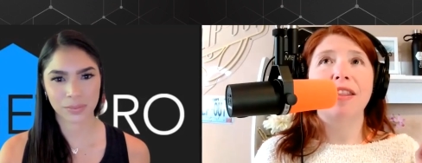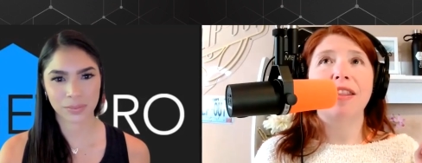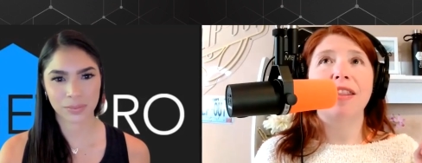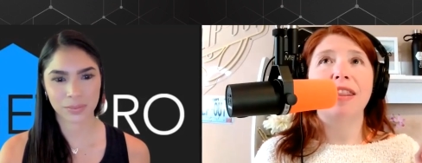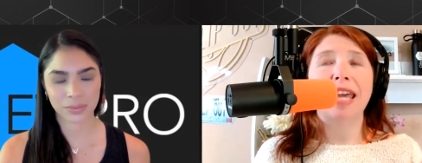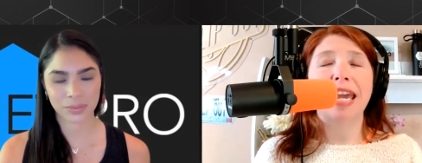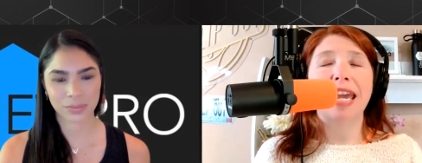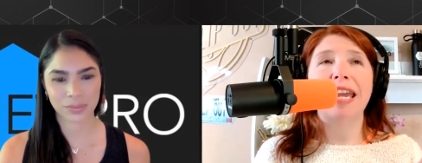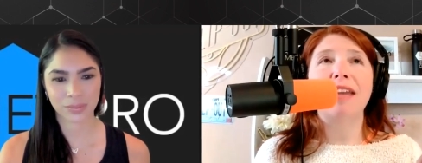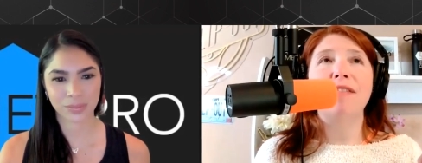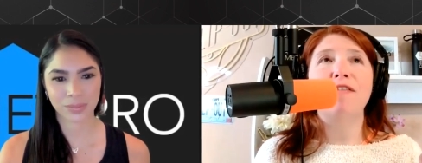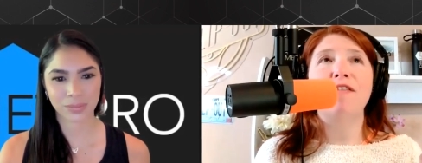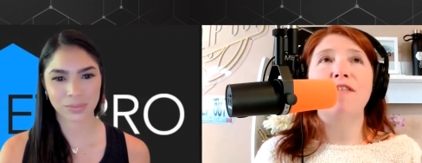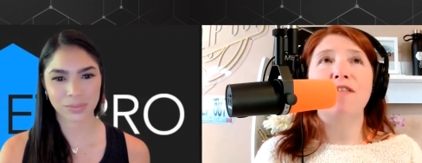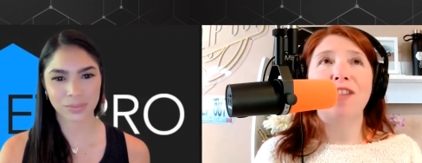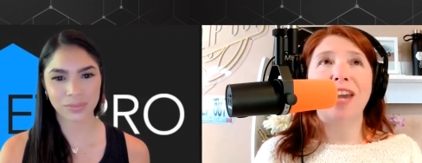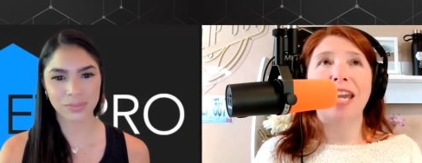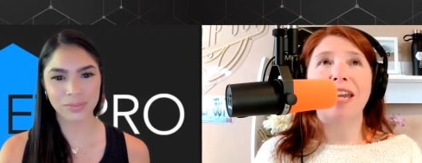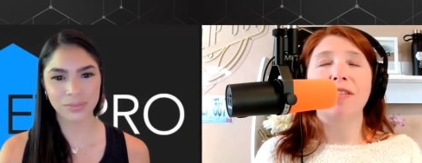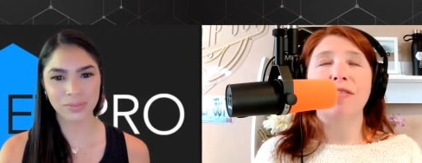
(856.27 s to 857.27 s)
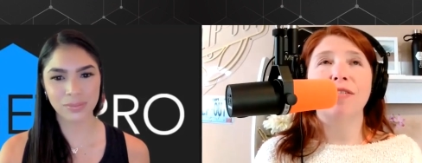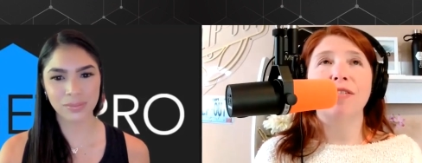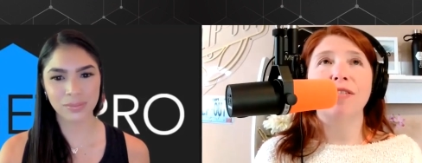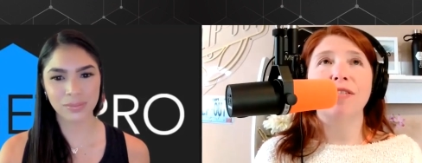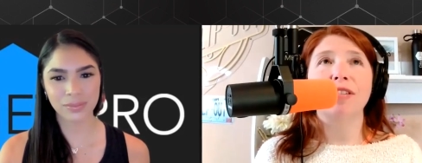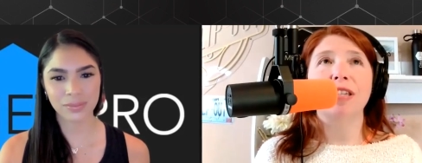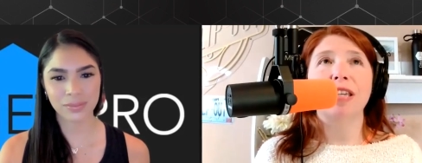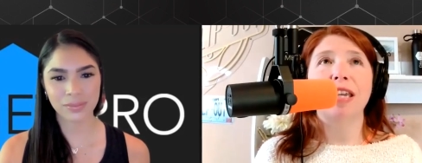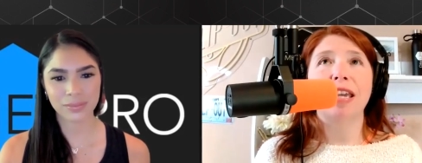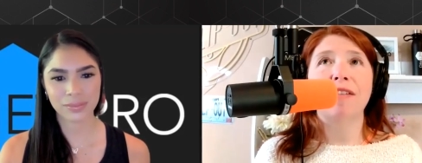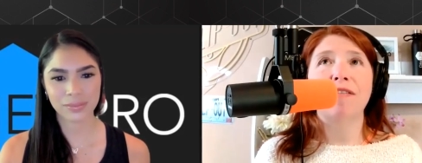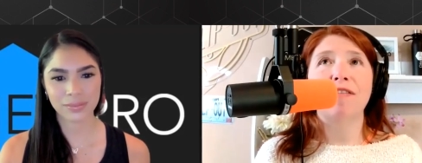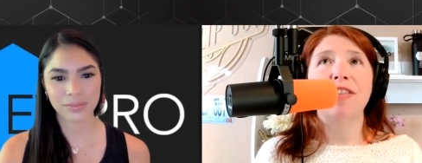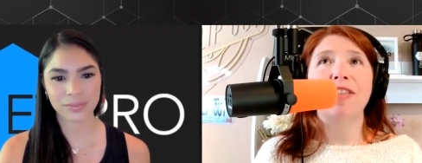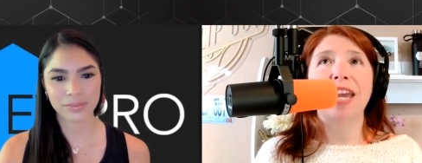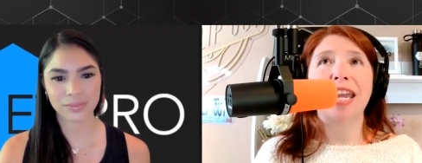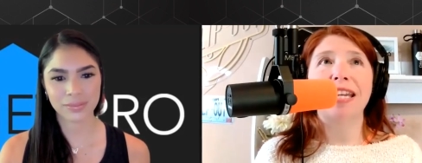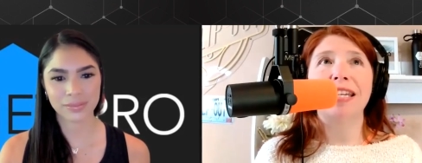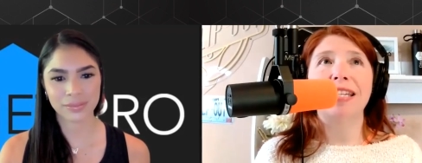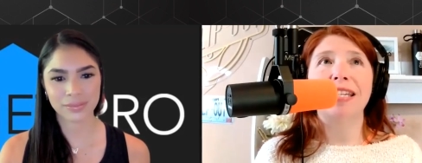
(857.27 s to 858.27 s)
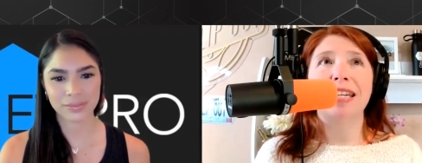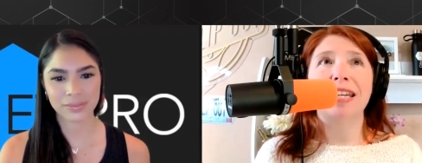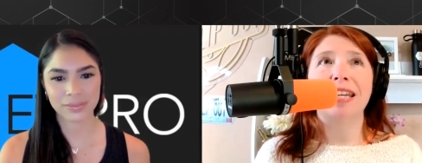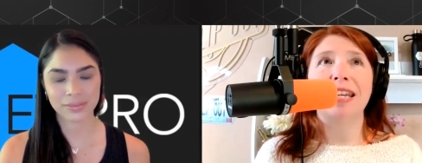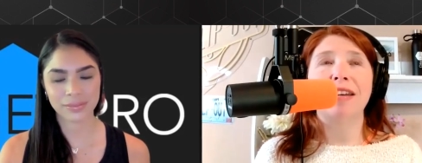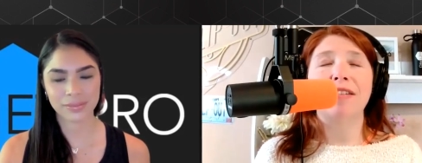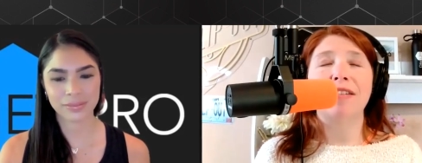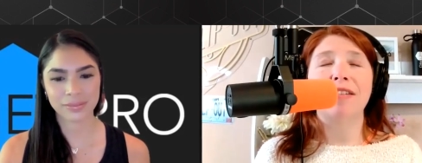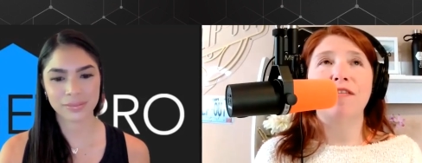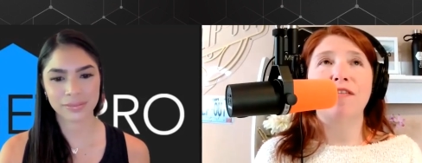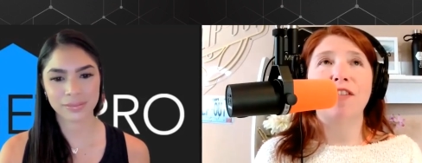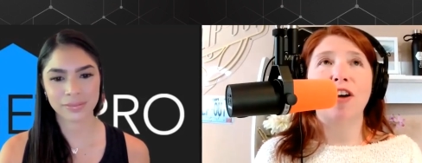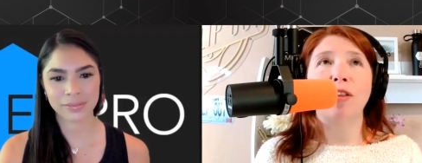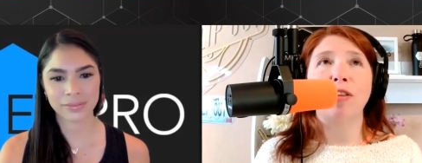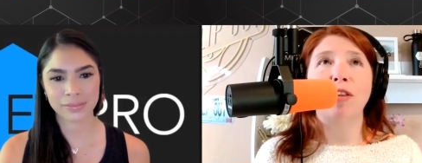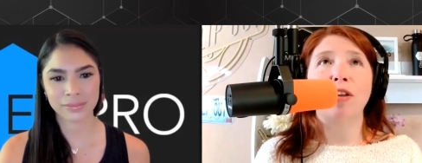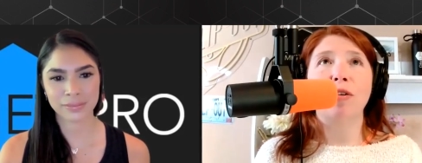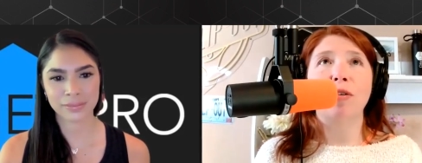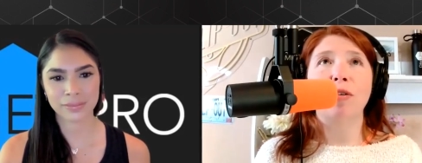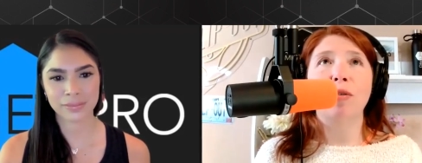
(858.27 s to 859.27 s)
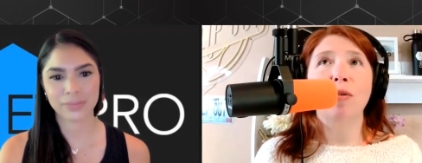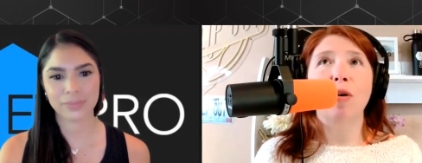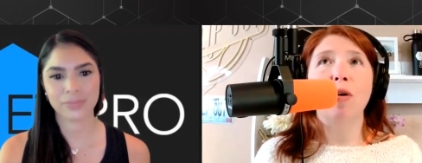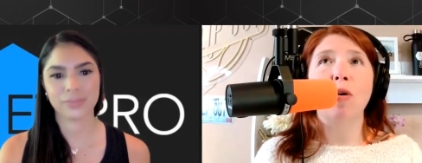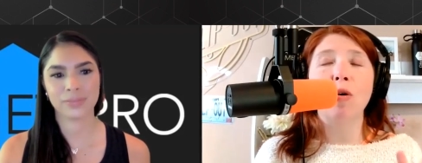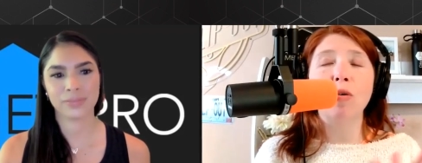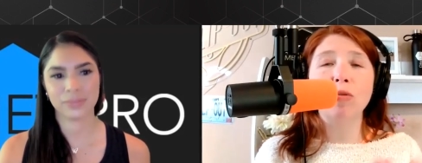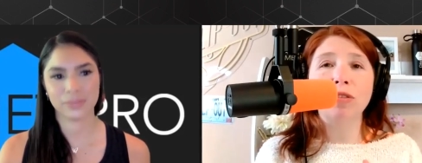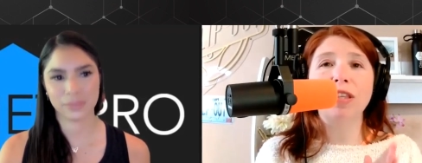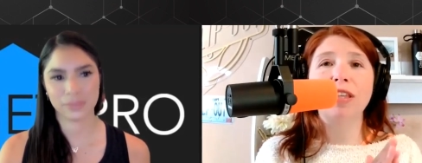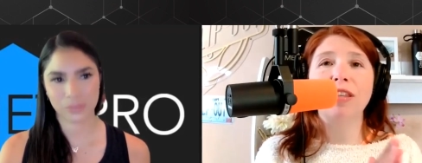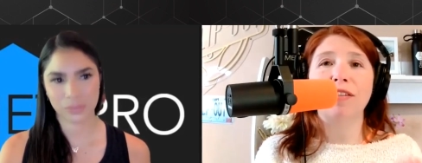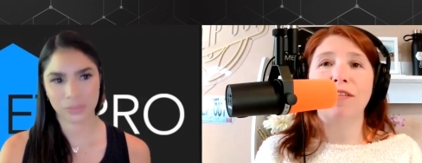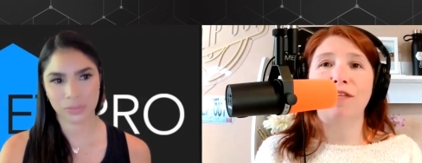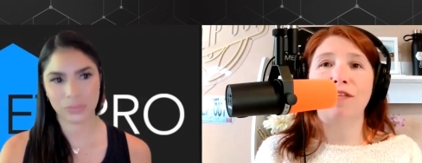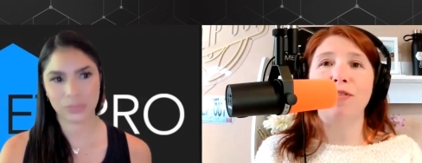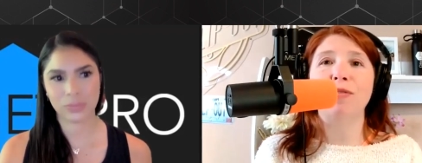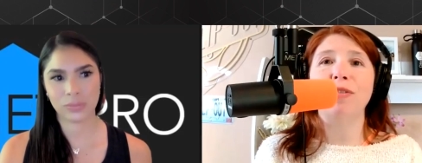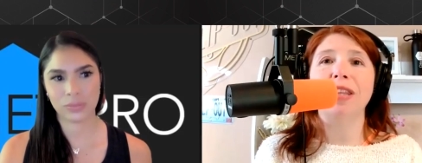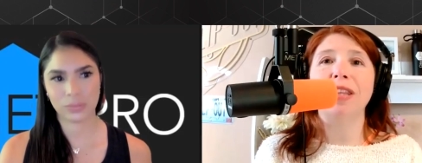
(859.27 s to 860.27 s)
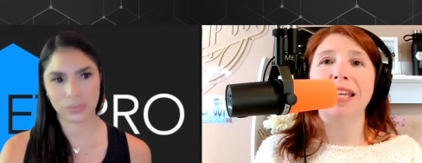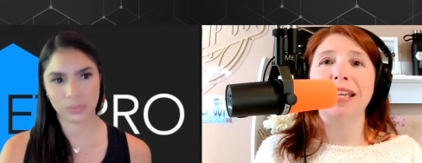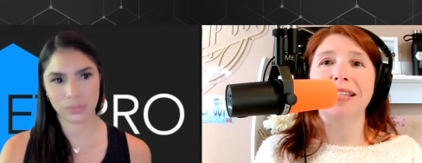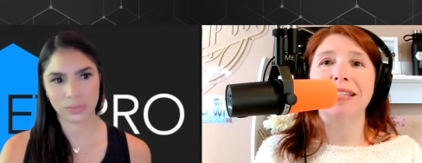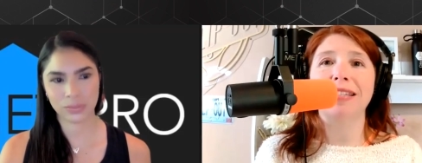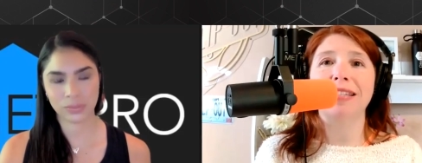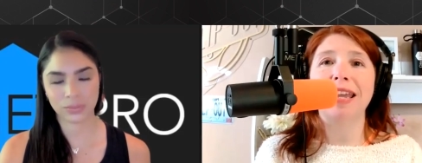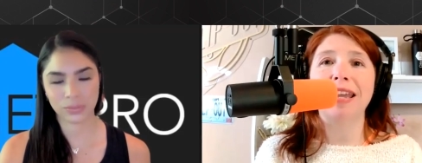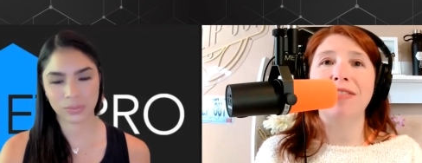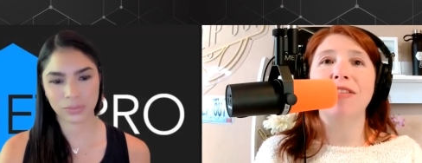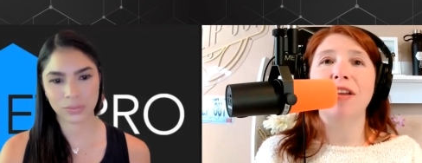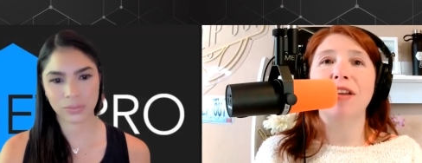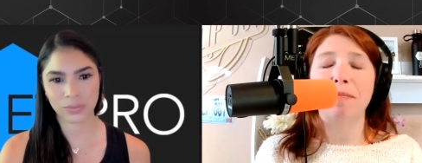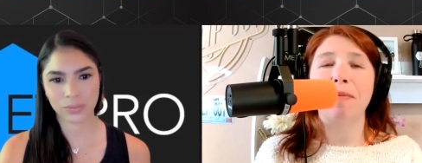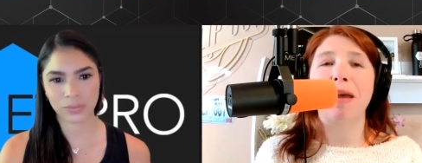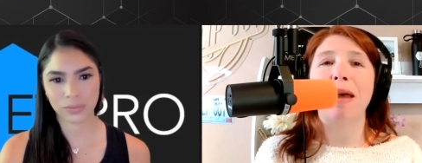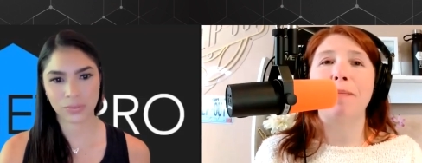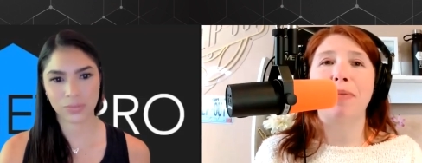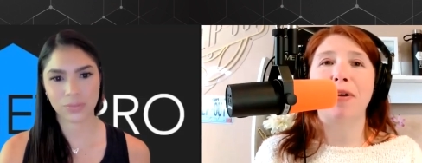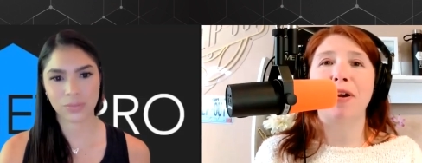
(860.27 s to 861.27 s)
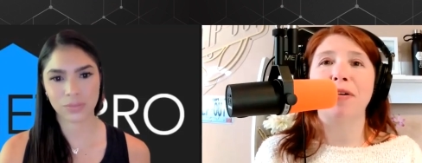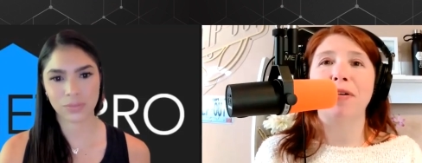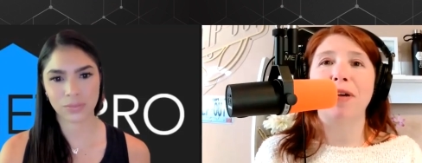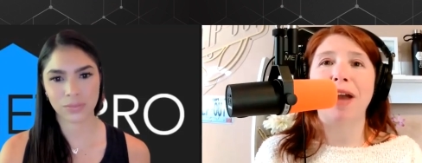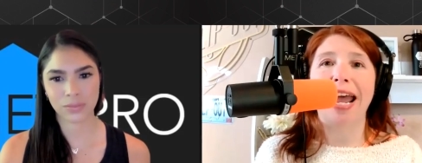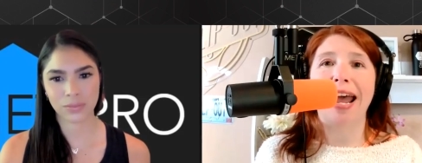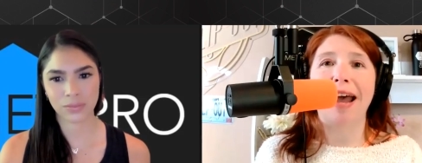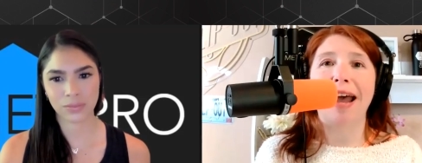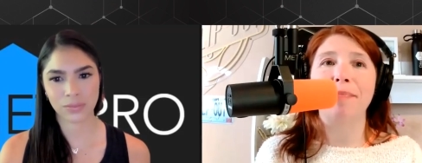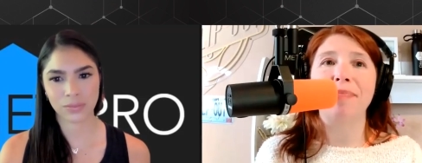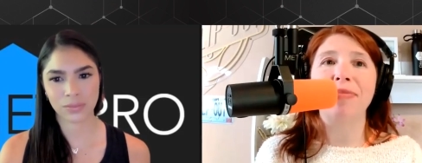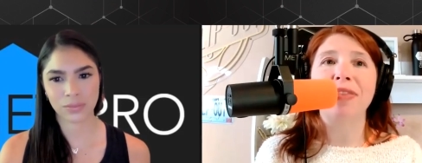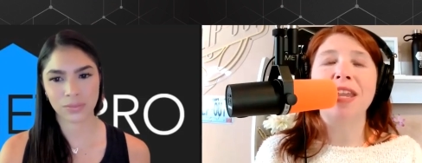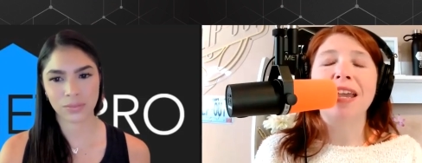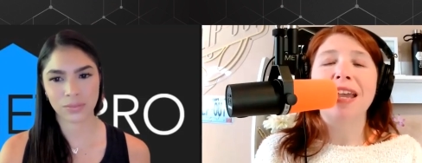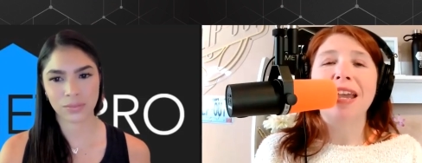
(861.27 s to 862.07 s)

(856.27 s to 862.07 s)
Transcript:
Speaker 1: they failed if they didn't follow only the food list in their MetPro app.